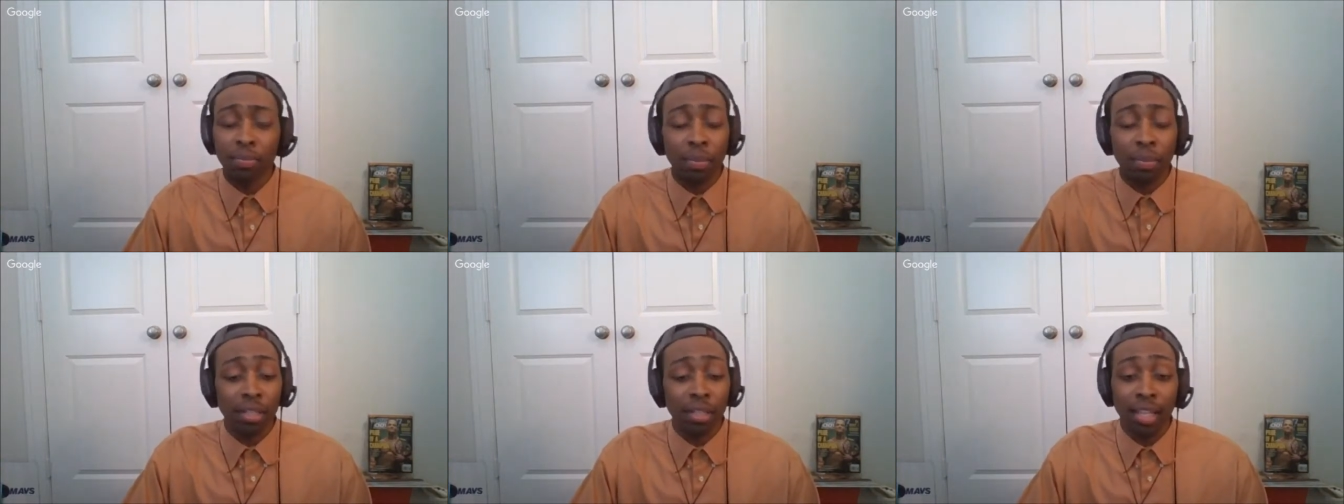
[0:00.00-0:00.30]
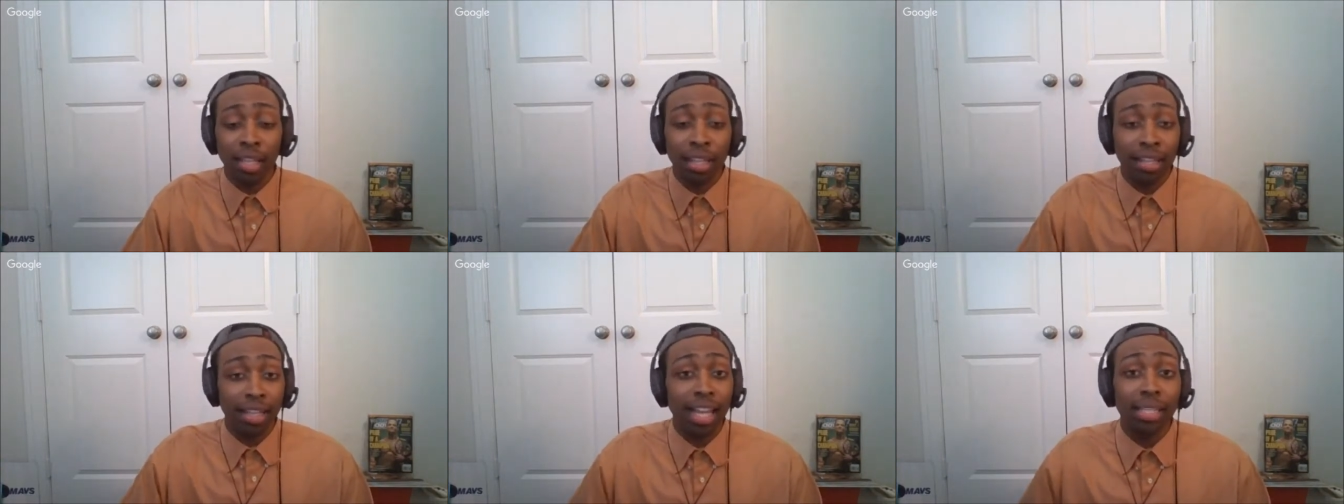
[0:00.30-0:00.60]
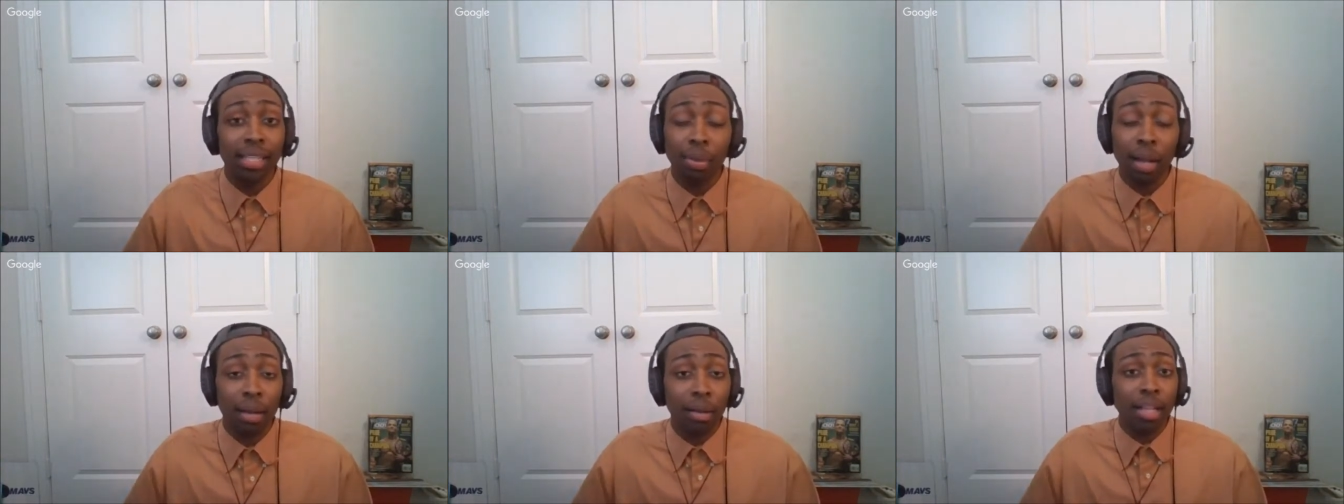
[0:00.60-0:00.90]
But
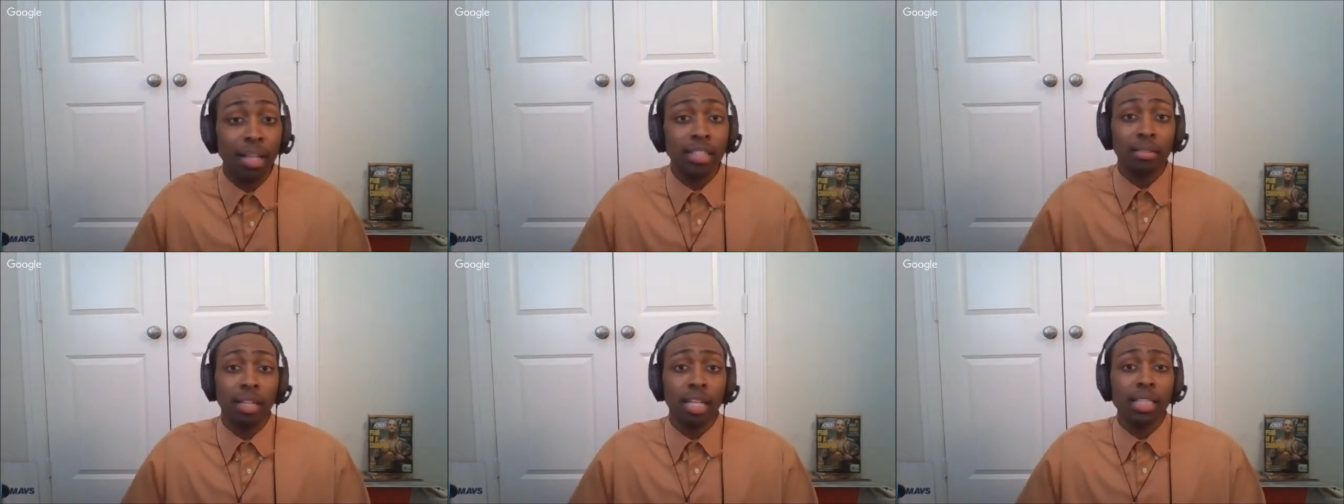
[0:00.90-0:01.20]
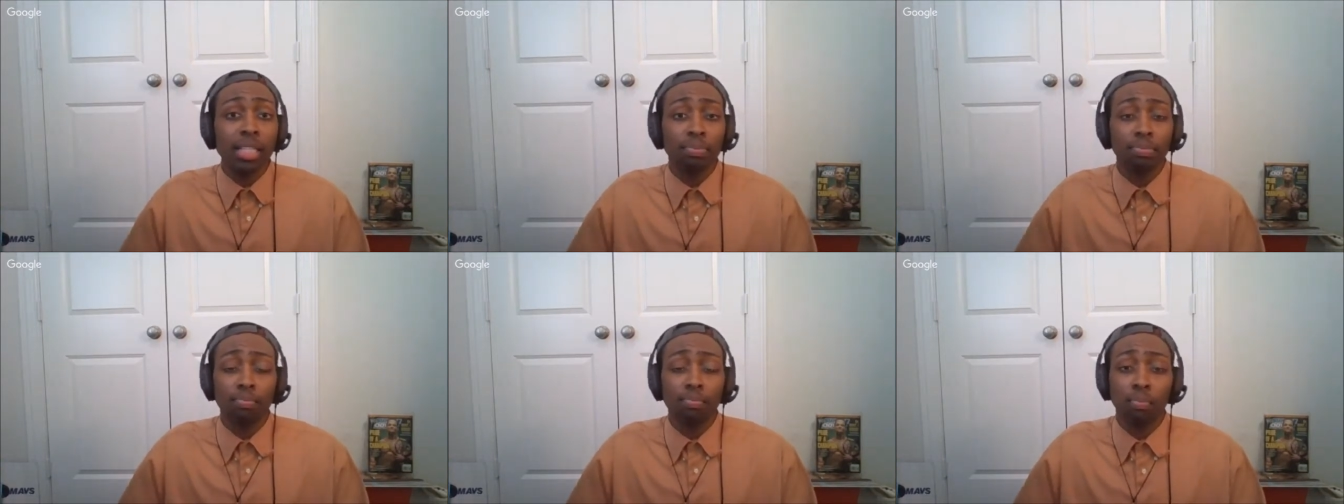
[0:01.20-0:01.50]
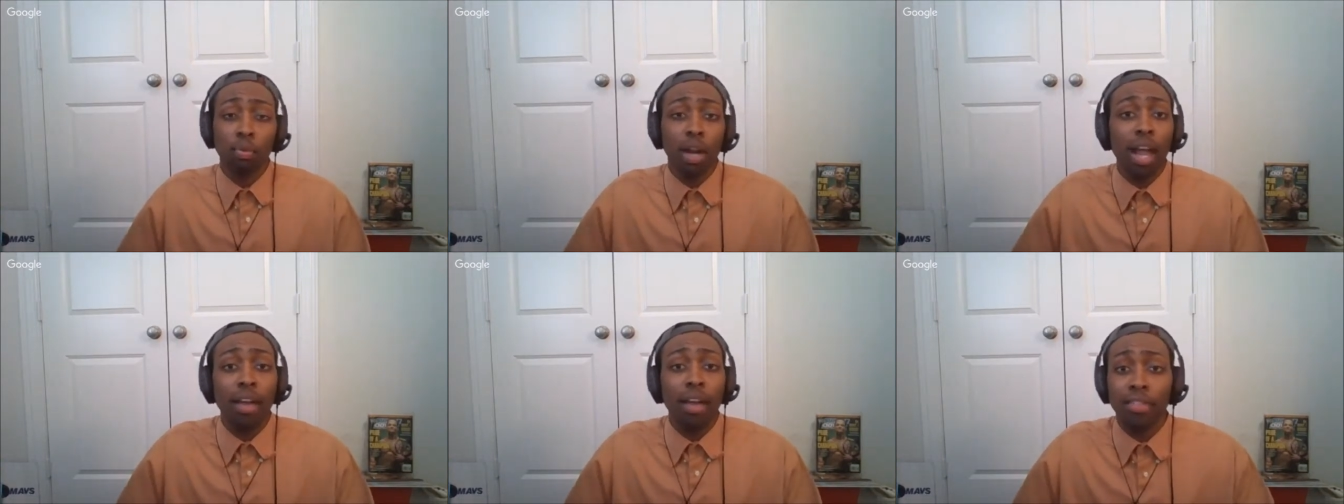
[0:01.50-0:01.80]
that's probably that's that's
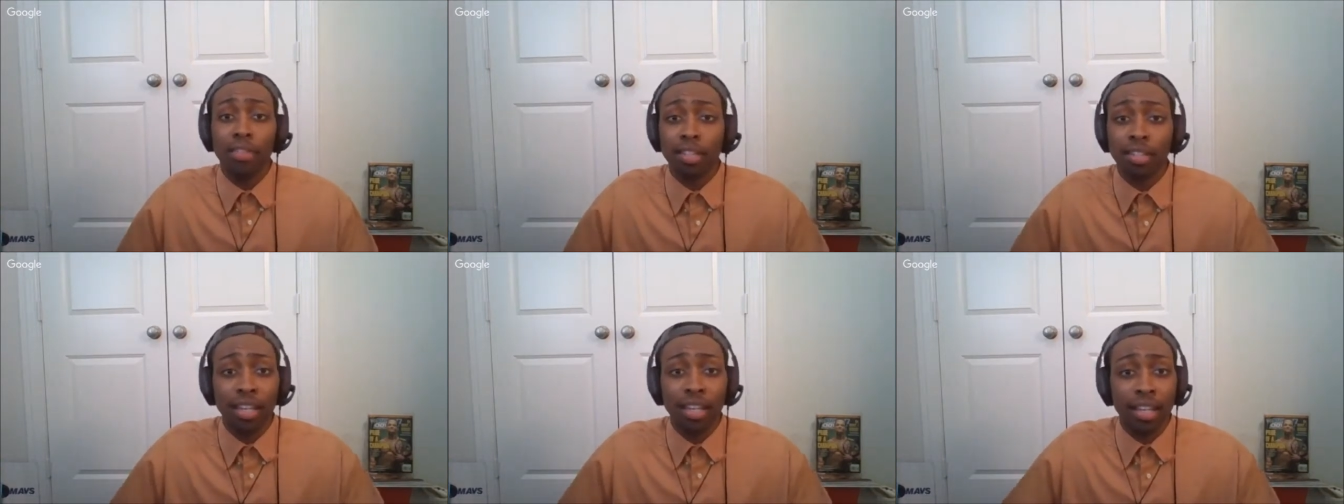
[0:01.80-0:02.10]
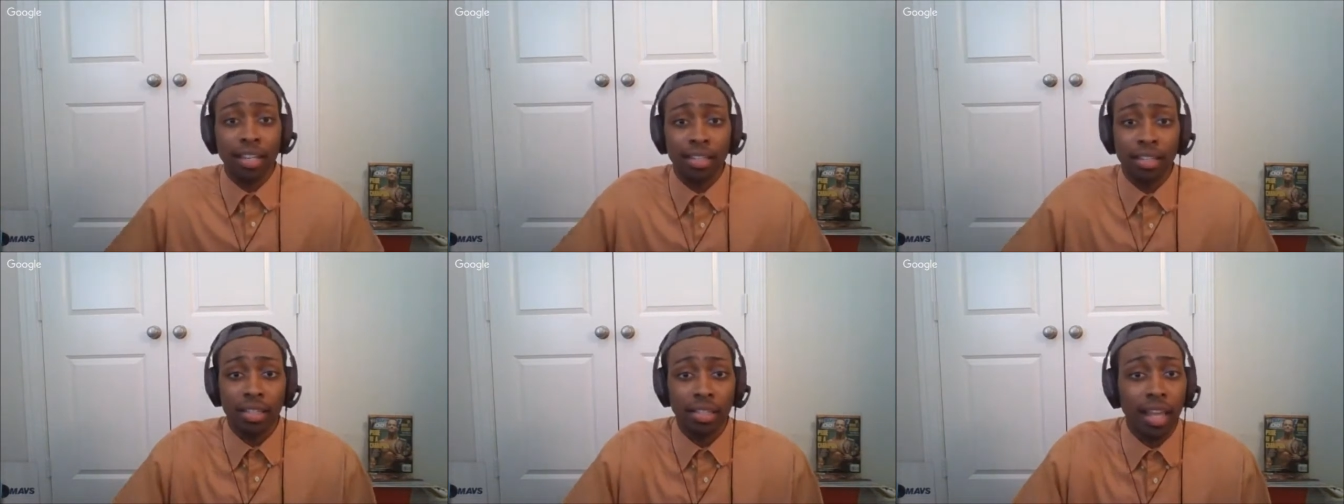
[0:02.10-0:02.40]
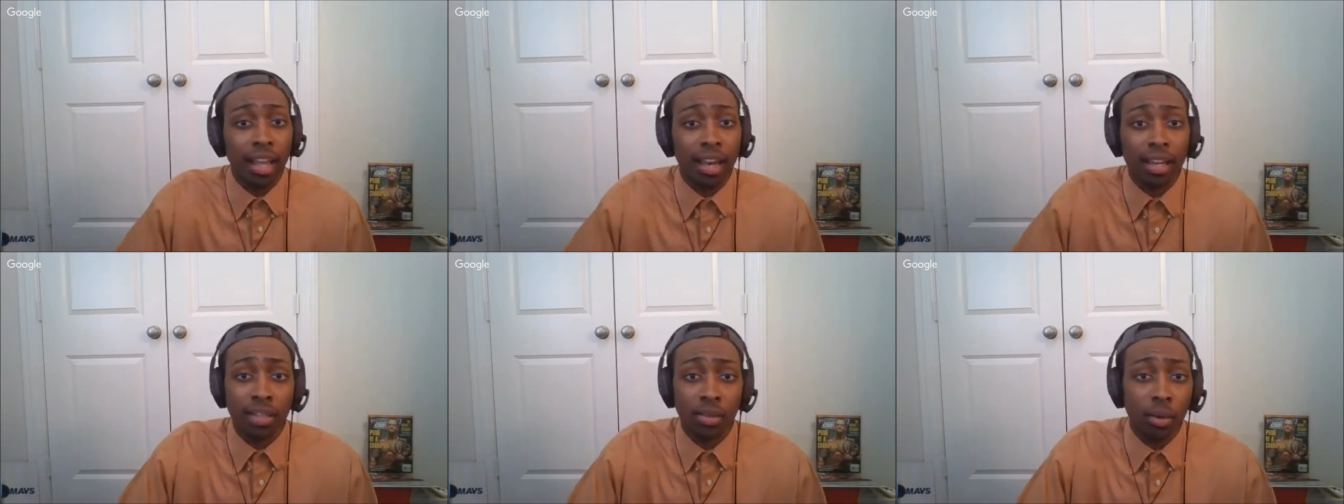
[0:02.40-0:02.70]
what I have to say to
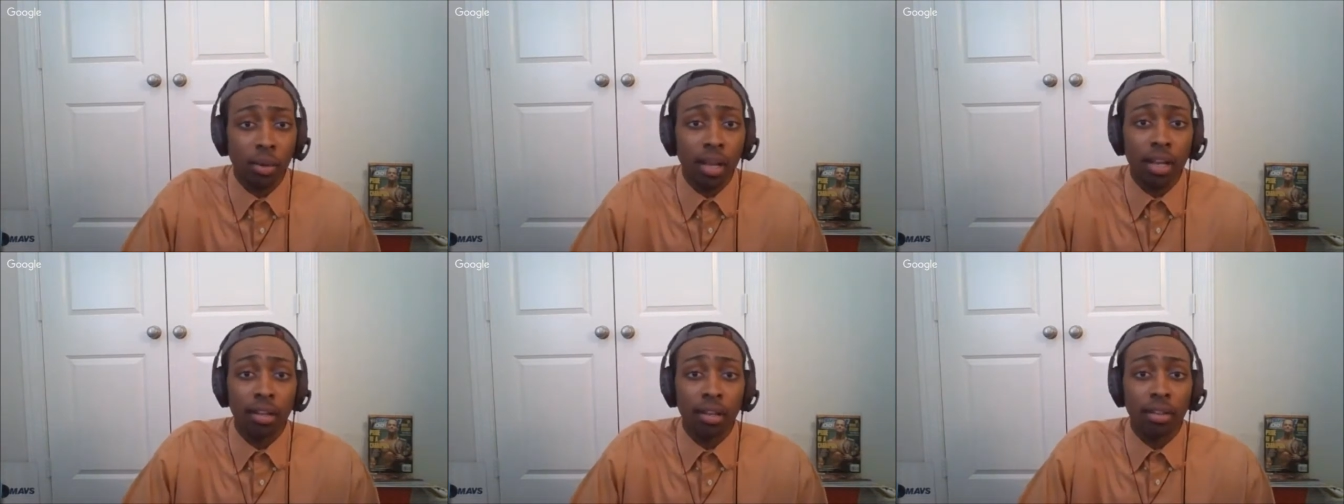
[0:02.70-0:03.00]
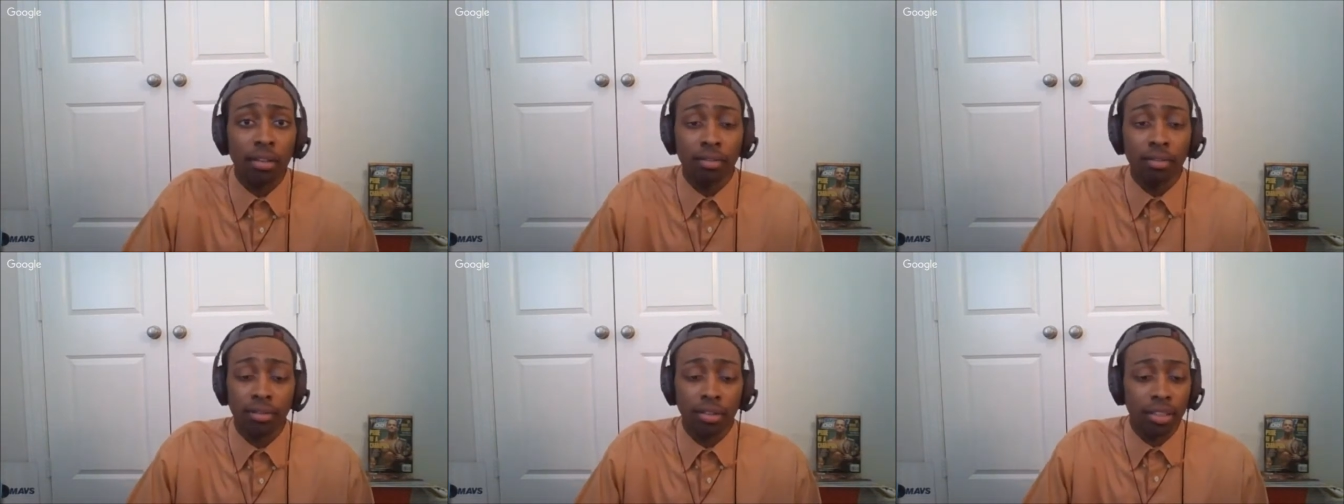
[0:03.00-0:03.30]
that as well,